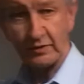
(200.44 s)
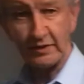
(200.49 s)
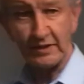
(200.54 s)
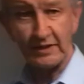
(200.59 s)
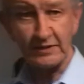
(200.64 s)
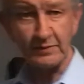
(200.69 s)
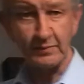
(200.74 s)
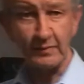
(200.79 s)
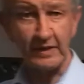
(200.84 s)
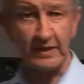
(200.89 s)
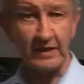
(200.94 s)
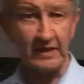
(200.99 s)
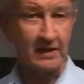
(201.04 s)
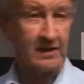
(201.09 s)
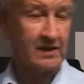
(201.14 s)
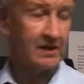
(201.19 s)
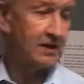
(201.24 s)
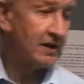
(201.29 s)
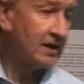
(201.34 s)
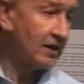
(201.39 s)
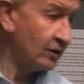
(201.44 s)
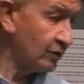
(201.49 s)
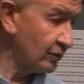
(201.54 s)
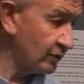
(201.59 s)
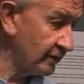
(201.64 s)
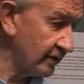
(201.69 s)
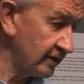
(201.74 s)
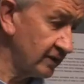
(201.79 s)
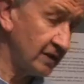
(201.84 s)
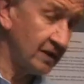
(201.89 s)
in this bay,
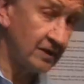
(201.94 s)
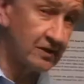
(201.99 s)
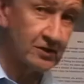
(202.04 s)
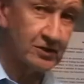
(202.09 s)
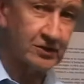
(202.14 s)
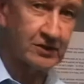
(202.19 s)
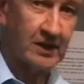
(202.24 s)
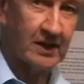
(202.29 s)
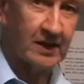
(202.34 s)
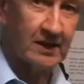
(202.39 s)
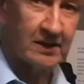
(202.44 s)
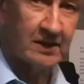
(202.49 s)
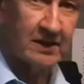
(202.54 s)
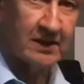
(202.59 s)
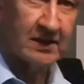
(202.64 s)
over at the other side